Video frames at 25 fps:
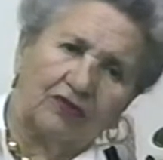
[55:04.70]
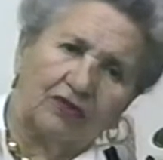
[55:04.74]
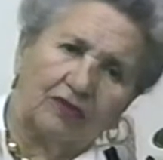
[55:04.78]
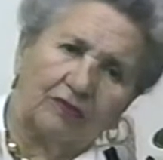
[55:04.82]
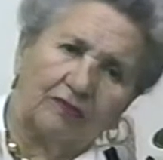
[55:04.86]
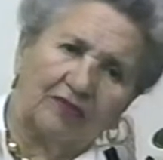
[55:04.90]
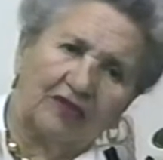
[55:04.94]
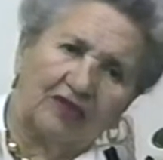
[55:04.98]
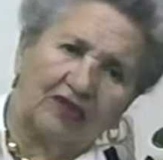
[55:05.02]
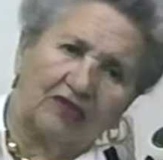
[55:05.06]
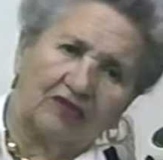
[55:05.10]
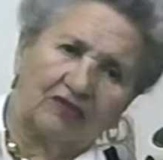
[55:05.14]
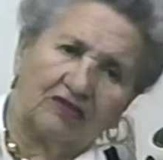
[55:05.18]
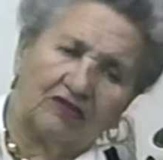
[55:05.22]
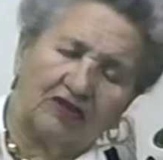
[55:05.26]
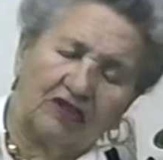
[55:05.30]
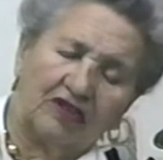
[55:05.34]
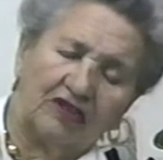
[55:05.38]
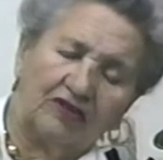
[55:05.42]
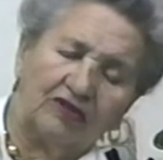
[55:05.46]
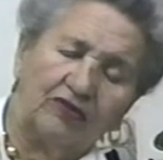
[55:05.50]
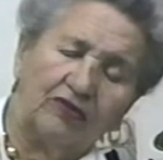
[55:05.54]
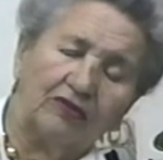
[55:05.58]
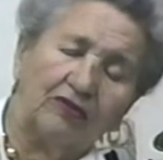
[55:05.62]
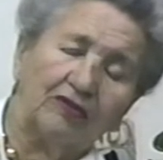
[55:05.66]
out because
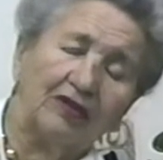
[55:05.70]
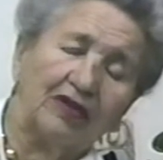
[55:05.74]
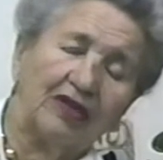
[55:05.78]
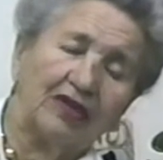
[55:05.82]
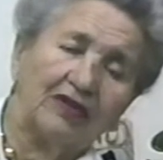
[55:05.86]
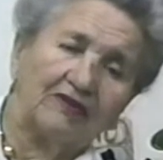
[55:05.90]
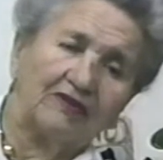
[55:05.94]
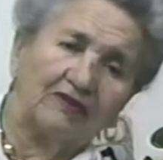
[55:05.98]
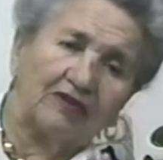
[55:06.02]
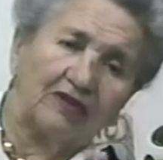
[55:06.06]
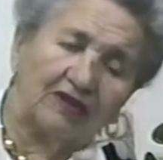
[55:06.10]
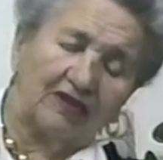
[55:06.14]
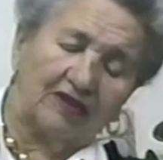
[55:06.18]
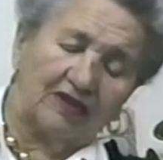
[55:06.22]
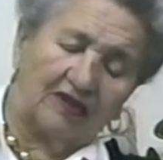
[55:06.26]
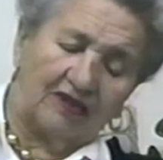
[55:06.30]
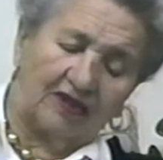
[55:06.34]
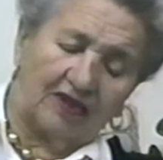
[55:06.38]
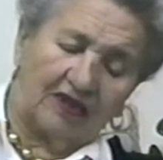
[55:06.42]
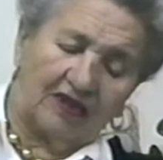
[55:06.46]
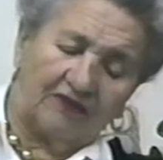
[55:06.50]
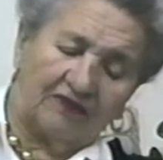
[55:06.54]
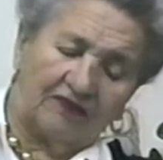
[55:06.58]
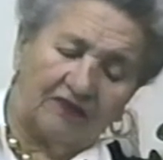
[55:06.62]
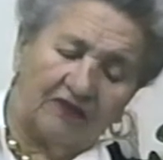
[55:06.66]
he knew that
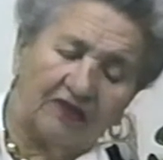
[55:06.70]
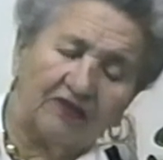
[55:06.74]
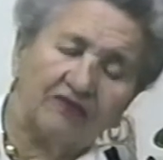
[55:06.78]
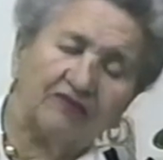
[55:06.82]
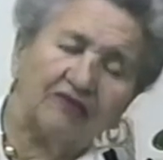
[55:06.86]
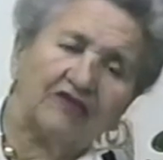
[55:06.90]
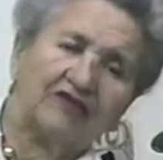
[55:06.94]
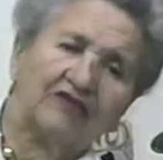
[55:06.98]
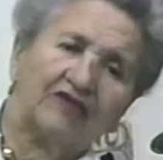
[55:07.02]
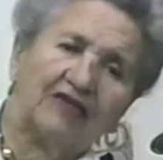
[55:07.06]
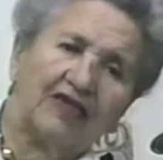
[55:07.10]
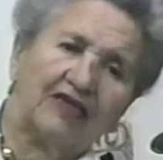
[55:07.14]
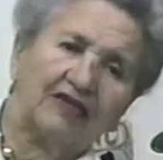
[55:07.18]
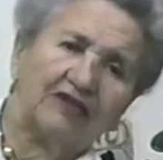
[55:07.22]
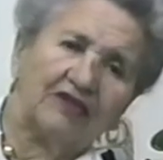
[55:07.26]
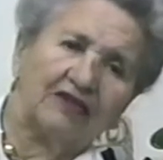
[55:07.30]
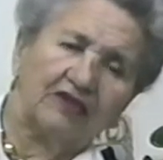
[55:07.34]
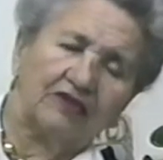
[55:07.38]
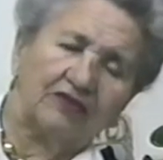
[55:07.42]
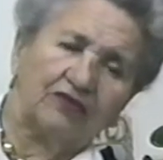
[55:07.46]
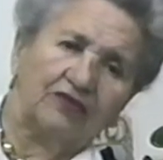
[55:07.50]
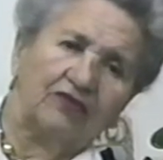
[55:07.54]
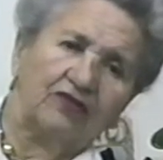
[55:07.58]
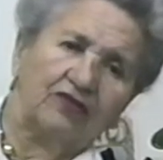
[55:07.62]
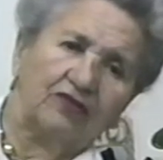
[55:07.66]
if he
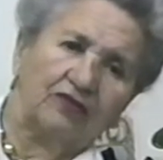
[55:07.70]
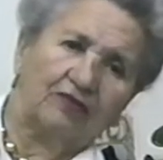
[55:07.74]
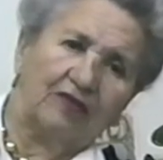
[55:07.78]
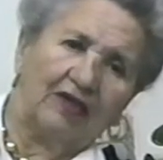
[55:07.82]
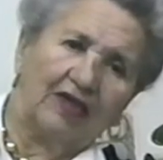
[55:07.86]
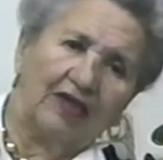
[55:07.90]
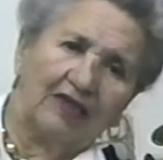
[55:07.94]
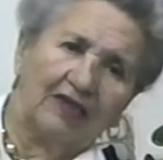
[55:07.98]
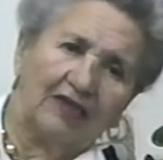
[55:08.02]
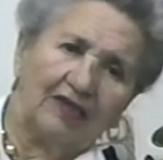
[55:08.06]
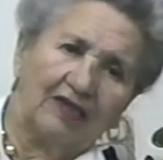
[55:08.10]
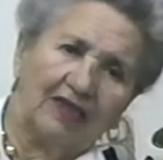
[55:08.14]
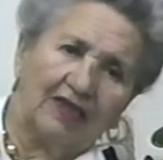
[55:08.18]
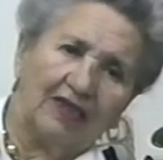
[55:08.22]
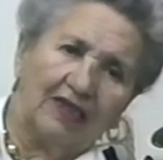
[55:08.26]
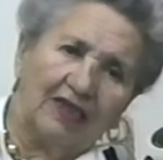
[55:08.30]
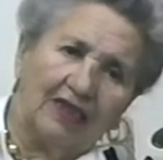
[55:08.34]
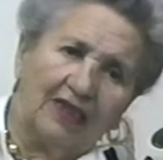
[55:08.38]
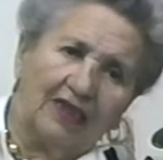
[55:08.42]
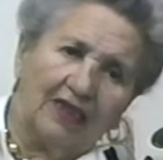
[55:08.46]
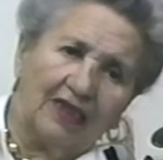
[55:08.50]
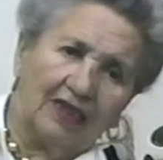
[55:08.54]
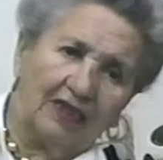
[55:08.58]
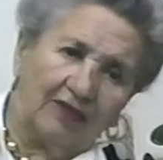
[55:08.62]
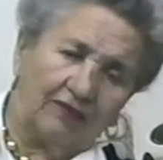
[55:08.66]
resigned in Cuba,
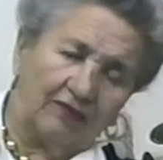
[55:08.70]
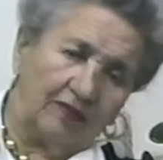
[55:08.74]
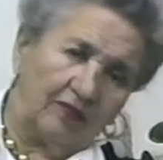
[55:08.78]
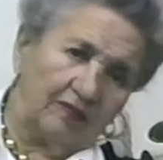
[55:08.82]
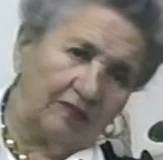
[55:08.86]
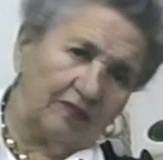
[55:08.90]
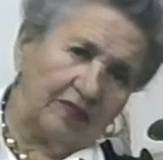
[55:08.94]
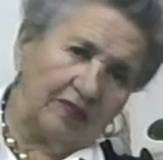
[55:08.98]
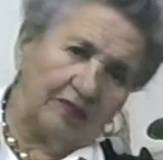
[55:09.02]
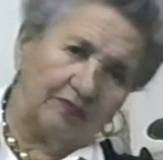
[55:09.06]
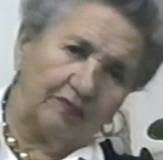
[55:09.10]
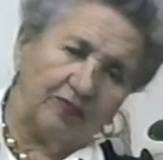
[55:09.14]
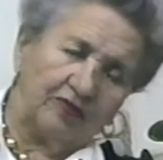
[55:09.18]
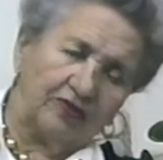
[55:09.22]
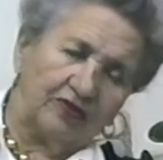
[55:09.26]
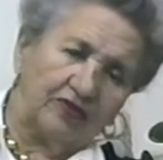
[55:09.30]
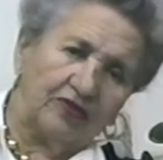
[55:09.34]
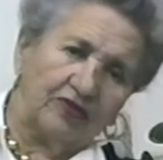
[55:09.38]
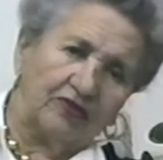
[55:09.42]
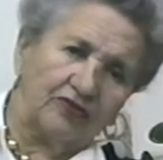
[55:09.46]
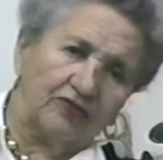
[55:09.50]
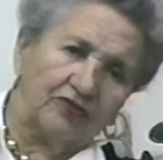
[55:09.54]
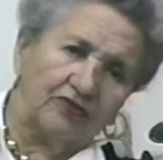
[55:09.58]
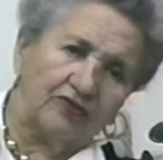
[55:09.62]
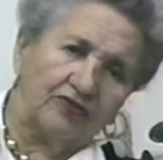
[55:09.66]
he would be
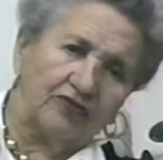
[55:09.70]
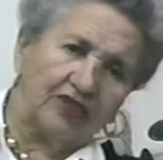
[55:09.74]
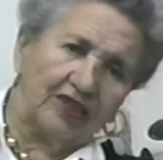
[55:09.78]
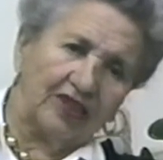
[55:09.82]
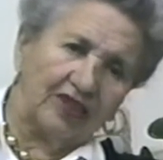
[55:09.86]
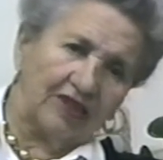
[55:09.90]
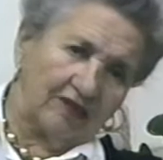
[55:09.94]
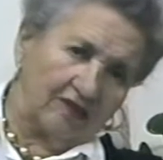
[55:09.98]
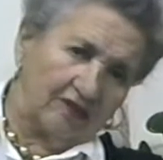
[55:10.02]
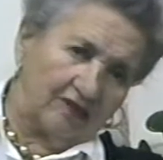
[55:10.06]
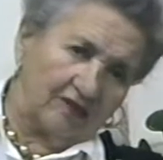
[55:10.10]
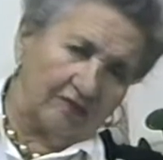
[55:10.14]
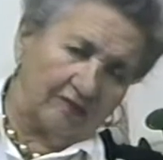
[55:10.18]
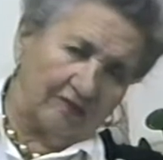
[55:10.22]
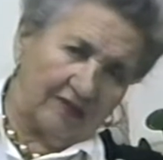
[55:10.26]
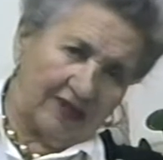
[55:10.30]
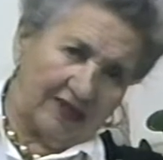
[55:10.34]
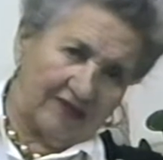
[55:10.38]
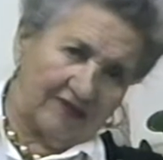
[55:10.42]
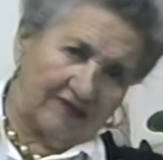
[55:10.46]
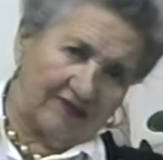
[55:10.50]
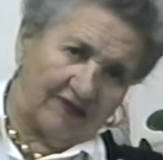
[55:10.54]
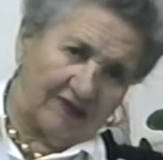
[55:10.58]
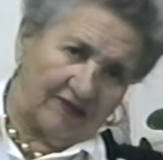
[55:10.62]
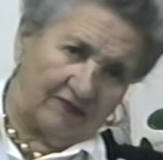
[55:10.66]
put into jail and
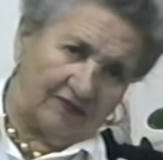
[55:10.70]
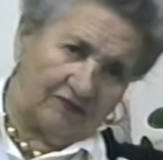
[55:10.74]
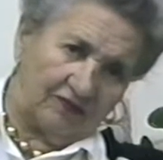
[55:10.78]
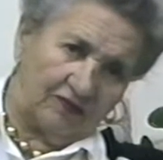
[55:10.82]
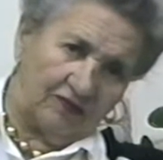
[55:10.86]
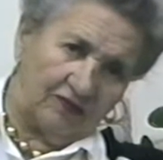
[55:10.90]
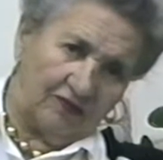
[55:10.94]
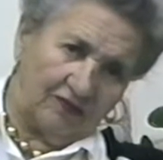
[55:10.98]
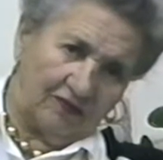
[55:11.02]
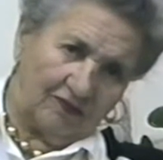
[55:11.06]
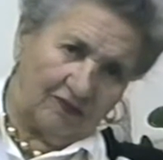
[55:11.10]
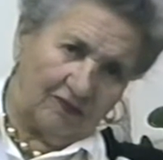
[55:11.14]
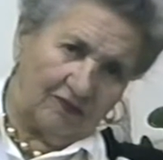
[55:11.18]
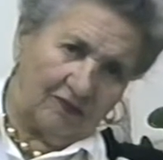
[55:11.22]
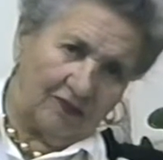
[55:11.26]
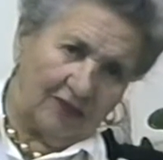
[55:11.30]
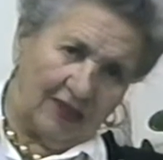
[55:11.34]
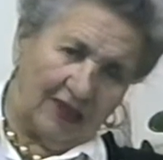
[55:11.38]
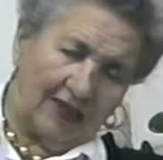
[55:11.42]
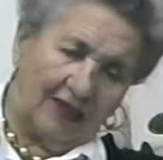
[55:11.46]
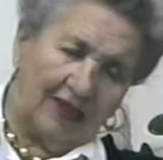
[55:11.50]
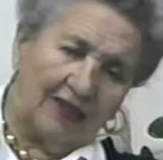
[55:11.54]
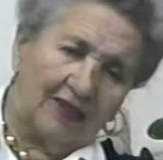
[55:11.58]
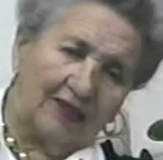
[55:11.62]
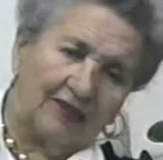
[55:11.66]
myself too.
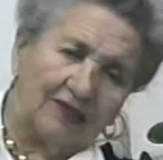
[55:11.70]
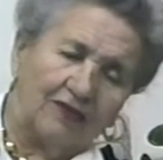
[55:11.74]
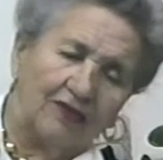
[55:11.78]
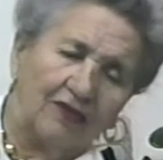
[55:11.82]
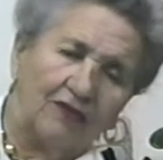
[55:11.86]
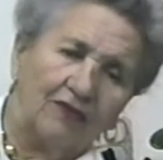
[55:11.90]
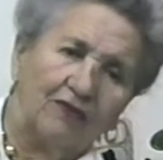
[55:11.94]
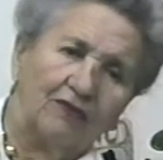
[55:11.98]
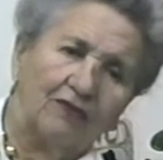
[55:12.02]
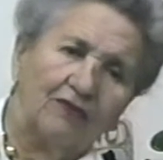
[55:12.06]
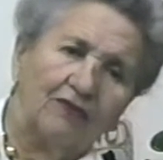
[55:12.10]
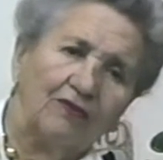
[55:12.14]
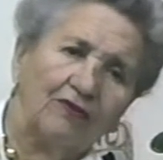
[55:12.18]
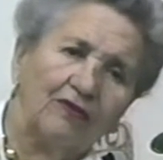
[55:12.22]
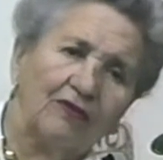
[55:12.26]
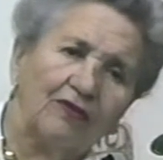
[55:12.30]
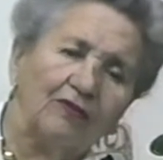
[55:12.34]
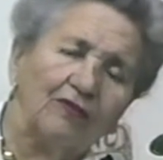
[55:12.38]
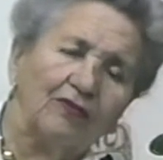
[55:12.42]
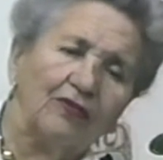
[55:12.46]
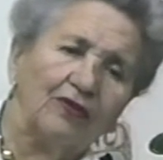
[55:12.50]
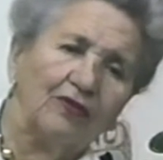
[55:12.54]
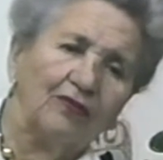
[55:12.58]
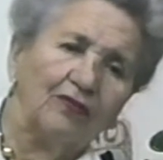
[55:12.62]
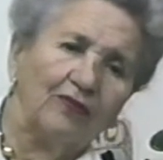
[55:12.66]
So
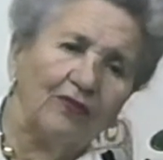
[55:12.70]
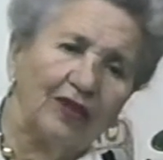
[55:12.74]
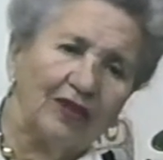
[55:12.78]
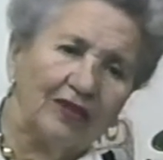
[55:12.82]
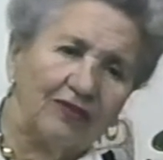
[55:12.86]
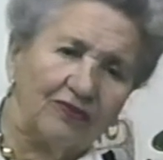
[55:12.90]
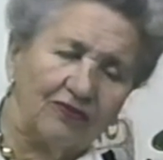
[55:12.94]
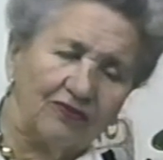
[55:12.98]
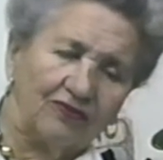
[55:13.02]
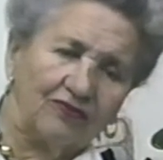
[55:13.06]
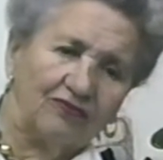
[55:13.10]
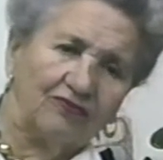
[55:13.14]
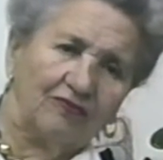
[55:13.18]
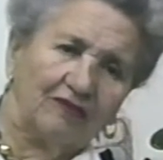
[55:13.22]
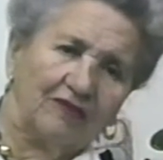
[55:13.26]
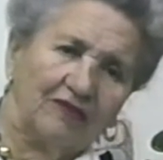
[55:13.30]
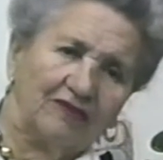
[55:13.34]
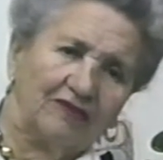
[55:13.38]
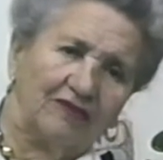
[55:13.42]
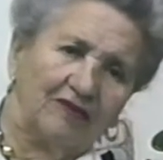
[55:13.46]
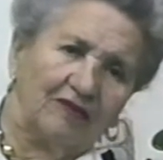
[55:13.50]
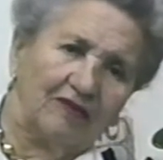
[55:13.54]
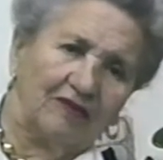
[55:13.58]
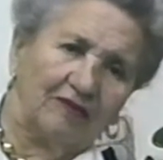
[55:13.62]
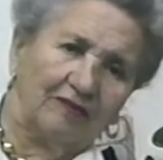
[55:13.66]
we went to
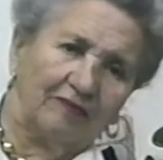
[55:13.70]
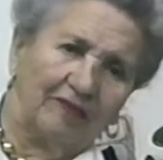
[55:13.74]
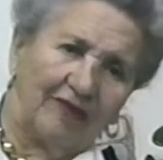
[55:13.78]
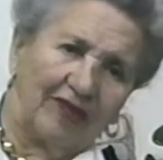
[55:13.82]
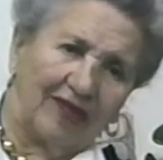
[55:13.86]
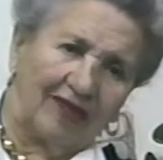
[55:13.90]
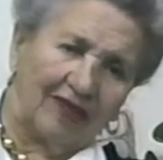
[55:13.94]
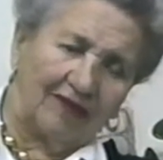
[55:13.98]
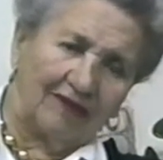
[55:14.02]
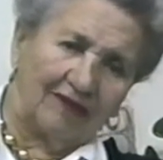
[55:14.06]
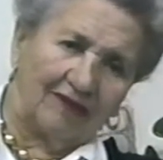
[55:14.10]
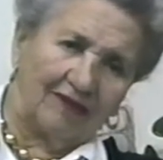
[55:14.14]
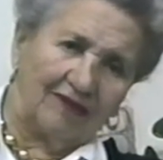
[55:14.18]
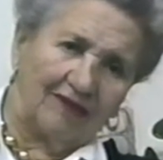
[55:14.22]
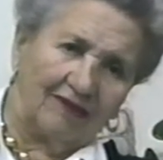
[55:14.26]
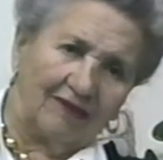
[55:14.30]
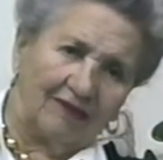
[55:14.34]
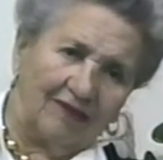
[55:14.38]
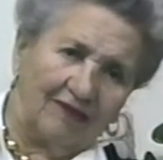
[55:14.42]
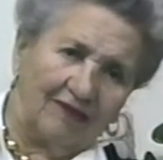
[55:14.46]
Switzerland back.